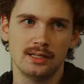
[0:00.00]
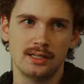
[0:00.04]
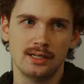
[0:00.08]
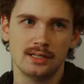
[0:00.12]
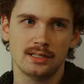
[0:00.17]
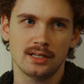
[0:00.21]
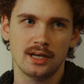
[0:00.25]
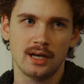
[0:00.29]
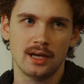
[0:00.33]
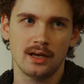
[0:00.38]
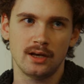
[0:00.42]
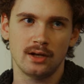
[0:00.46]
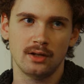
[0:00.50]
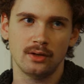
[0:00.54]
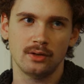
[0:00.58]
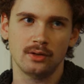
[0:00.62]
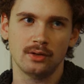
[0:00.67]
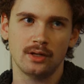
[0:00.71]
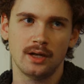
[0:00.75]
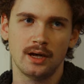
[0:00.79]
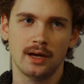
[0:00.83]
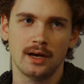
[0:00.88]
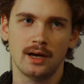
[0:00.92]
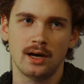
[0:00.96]
detail
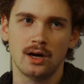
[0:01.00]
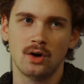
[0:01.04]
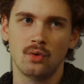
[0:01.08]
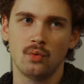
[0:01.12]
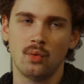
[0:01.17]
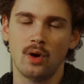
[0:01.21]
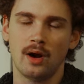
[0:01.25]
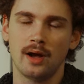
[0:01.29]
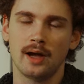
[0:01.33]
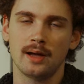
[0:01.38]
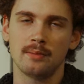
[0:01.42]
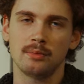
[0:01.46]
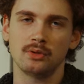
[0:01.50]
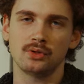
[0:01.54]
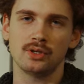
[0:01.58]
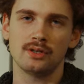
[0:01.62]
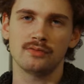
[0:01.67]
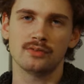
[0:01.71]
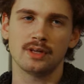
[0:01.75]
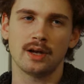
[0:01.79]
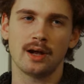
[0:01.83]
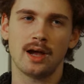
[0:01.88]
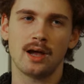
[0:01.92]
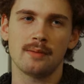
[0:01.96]
why I
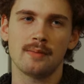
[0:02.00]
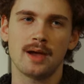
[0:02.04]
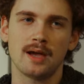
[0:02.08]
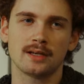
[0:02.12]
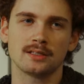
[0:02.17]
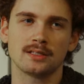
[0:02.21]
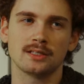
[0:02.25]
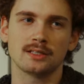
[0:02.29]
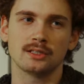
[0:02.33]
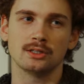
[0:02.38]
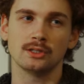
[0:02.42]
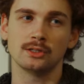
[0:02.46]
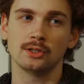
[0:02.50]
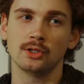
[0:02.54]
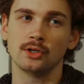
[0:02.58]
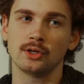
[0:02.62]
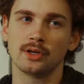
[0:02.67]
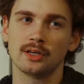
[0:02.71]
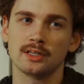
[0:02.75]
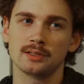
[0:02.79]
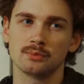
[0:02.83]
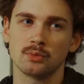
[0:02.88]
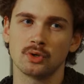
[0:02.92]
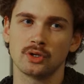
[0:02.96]
believe that IMAX's
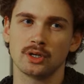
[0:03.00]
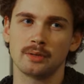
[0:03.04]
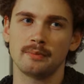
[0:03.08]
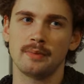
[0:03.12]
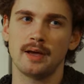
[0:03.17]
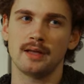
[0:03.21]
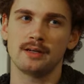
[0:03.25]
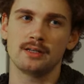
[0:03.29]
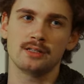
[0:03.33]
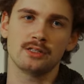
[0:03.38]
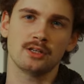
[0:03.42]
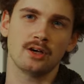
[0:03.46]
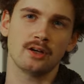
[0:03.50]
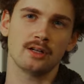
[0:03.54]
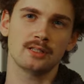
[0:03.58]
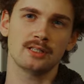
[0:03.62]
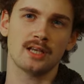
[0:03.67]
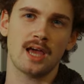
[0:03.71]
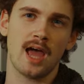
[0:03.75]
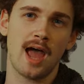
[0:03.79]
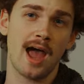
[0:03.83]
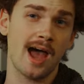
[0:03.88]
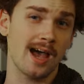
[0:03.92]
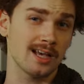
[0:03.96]
look is more dependent on its
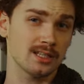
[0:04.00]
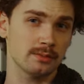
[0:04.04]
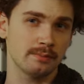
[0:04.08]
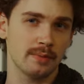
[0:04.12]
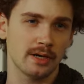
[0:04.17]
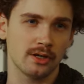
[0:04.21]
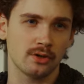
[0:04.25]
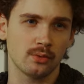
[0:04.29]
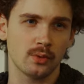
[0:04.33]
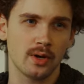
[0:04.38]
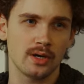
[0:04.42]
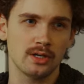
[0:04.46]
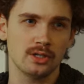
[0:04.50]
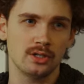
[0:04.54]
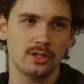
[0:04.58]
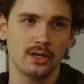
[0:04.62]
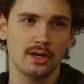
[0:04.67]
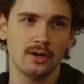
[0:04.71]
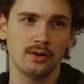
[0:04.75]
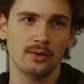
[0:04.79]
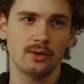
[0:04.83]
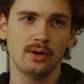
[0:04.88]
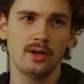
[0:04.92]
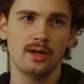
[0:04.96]
aspect
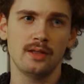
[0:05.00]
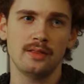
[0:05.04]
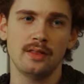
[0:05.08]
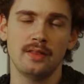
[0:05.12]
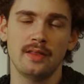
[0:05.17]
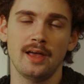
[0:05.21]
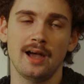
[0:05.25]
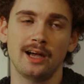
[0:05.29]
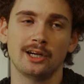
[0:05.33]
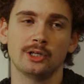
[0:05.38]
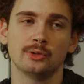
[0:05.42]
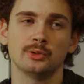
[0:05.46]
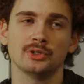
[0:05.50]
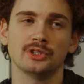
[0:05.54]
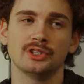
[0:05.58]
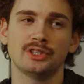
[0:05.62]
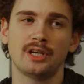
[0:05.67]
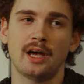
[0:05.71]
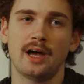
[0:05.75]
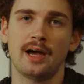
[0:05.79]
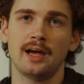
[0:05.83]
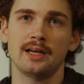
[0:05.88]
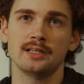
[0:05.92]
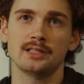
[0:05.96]
ratio than the actual
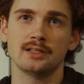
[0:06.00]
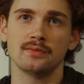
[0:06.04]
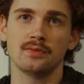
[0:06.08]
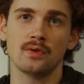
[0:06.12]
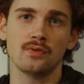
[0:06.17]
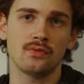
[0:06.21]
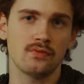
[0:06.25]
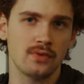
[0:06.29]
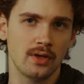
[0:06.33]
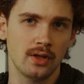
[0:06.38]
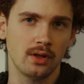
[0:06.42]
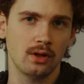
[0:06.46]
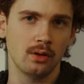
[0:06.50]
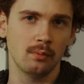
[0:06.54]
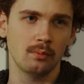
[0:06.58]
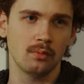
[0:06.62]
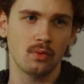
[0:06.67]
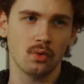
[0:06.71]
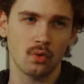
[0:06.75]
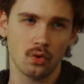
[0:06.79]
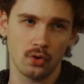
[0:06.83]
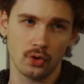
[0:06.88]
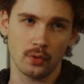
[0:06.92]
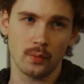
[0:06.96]
size of the film
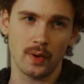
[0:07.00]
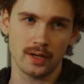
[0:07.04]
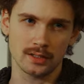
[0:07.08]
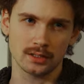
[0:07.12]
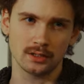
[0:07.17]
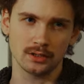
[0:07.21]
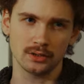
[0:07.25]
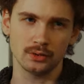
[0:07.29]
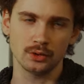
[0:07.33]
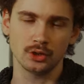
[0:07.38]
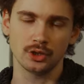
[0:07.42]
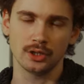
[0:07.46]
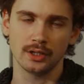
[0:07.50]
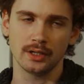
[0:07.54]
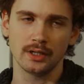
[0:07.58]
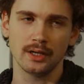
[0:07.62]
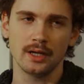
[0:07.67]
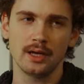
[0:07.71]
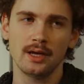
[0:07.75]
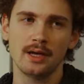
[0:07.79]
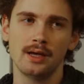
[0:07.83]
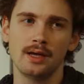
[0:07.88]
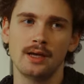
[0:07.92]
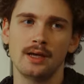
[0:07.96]
or the resolution.
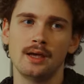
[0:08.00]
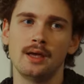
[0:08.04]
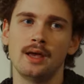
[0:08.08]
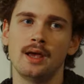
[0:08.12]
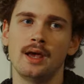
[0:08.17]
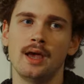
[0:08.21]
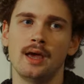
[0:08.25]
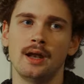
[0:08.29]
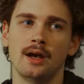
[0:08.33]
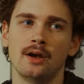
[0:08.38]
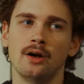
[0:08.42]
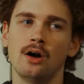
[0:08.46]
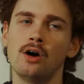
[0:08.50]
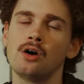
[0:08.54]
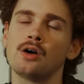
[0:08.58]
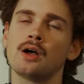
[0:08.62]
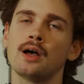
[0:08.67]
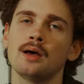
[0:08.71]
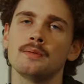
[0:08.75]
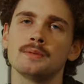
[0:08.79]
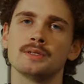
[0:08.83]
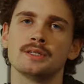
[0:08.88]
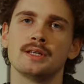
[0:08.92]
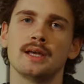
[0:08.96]
And it all
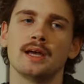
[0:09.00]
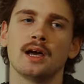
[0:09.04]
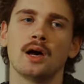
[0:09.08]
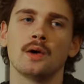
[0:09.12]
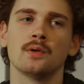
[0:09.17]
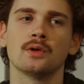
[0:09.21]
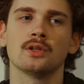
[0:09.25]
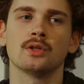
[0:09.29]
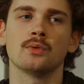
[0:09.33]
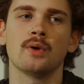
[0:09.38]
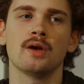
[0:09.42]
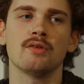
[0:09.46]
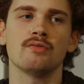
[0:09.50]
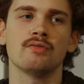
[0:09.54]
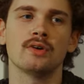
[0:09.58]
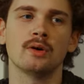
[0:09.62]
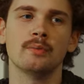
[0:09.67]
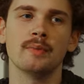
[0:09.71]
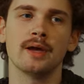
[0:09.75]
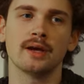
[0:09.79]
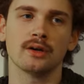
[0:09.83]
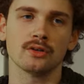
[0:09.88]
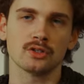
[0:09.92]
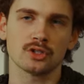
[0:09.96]
comes down to the way
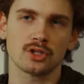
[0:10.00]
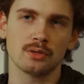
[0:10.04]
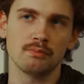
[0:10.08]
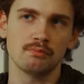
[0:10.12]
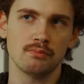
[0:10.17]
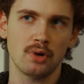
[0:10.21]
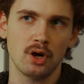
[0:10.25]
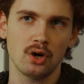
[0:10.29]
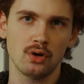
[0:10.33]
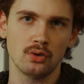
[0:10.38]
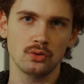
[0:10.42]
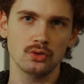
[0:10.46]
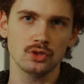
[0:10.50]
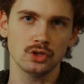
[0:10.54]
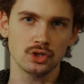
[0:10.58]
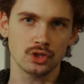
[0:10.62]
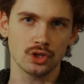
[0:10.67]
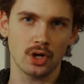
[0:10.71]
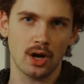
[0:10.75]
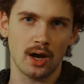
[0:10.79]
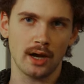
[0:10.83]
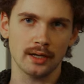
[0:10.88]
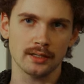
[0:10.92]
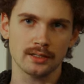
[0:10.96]
filmmakers compose
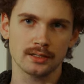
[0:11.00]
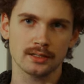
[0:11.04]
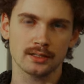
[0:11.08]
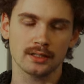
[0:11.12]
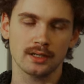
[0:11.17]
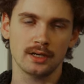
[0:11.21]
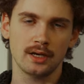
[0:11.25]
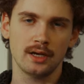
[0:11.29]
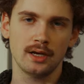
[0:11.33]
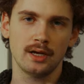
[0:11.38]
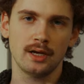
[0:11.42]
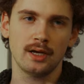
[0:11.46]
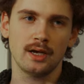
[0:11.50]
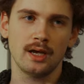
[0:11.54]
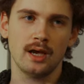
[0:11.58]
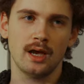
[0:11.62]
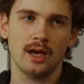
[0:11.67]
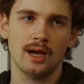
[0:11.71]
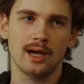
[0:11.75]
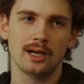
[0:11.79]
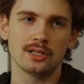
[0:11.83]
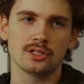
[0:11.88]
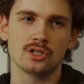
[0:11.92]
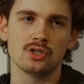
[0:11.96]
shots.
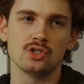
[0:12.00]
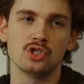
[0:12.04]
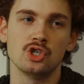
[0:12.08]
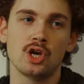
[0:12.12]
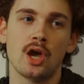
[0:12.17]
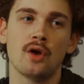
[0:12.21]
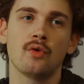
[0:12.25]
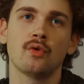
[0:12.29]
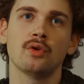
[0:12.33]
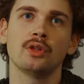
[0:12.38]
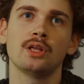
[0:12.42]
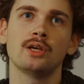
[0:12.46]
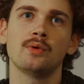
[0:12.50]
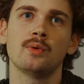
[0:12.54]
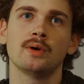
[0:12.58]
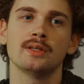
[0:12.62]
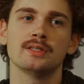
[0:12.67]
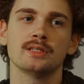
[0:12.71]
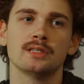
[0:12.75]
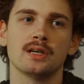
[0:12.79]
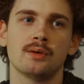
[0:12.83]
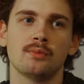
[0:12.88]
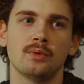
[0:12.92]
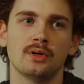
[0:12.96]
So generally when
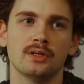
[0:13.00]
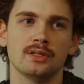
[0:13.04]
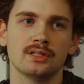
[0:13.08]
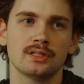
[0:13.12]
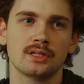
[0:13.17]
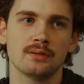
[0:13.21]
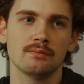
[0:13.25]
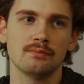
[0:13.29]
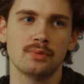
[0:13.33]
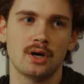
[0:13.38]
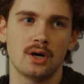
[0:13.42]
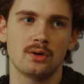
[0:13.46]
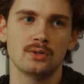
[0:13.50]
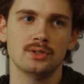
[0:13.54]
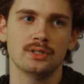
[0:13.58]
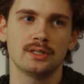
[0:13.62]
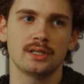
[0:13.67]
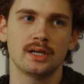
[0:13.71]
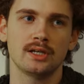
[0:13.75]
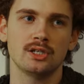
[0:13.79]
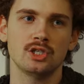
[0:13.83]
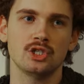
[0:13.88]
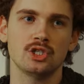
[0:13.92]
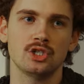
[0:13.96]
someone is
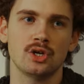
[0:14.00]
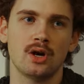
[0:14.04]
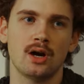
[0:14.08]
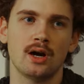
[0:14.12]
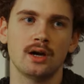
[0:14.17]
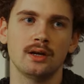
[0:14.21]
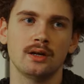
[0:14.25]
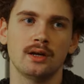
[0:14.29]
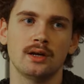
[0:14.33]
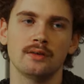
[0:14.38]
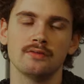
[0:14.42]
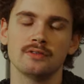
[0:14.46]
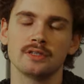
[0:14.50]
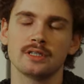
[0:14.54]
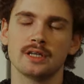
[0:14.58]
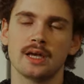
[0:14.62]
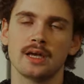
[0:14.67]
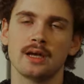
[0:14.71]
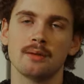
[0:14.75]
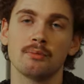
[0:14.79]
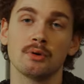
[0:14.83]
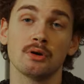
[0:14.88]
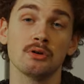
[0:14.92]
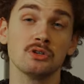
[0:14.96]
composing a shot of,
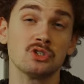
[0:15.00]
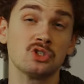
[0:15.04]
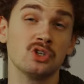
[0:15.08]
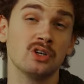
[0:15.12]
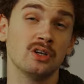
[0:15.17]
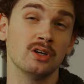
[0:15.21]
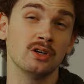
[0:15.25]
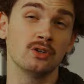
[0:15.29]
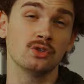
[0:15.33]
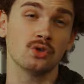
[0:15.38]
say, a person in a